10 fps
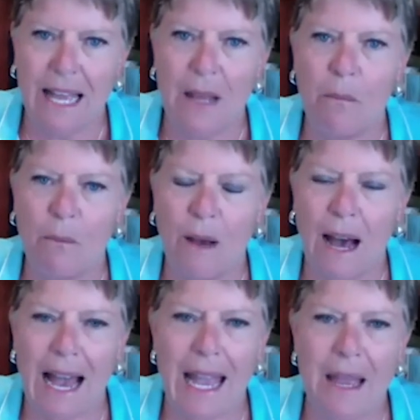and
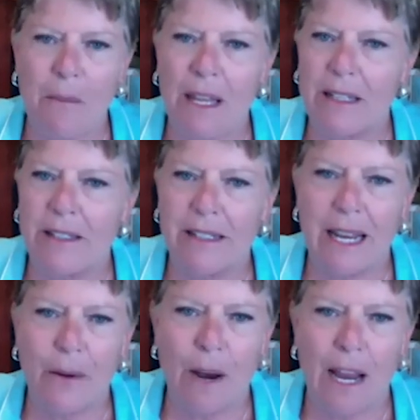I am going to
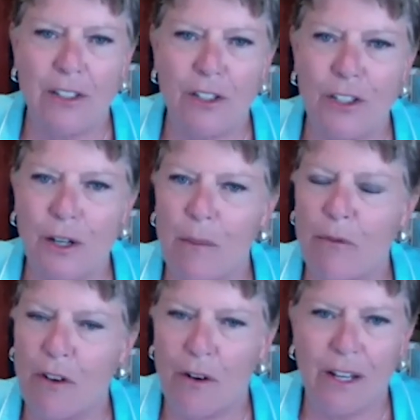stay razor sharp
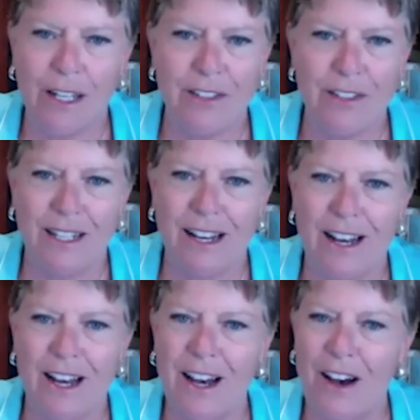focused uh,